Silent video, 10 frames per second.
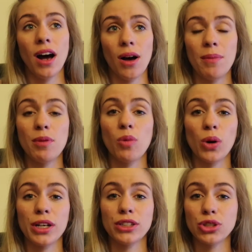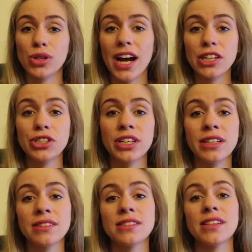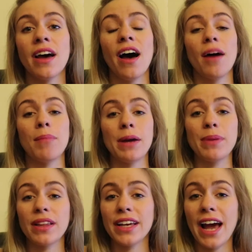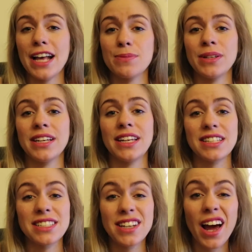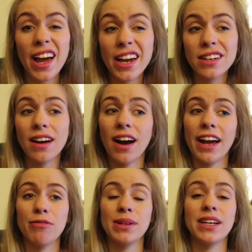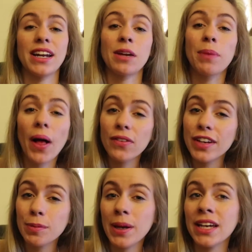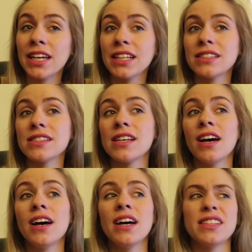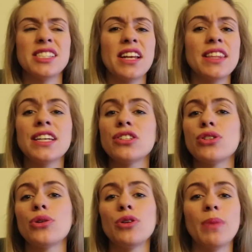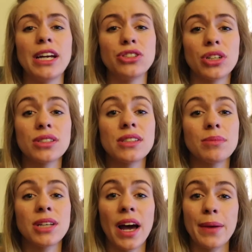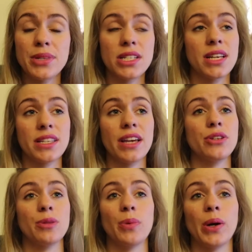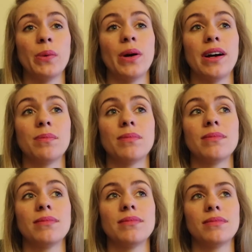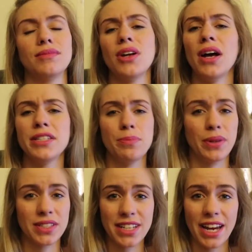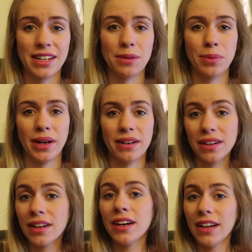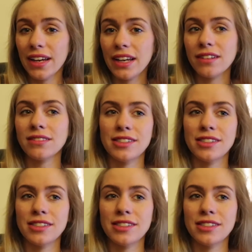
more contractions. My belly has been getting tight. I have been getting pelvic pains. It's nothing too major. Sometimes it does get to the point where I'm not debilitated, but in